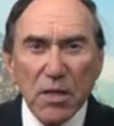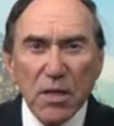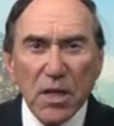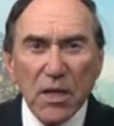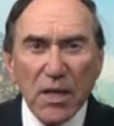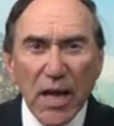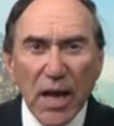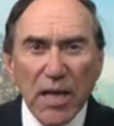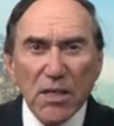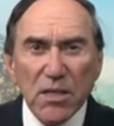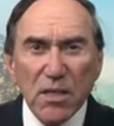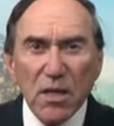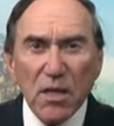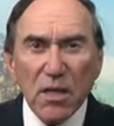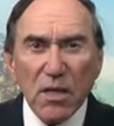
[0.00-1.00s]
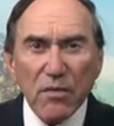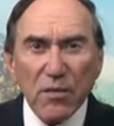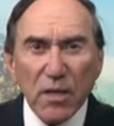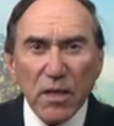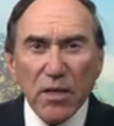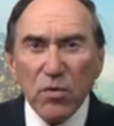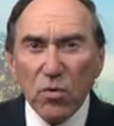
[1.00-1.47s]
and ask the
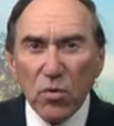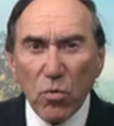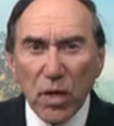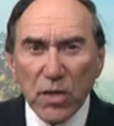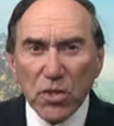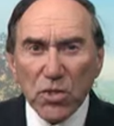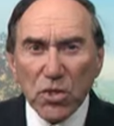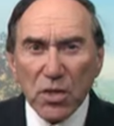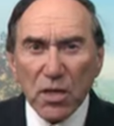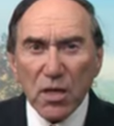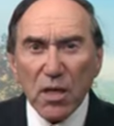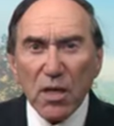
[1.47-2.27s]
legal question,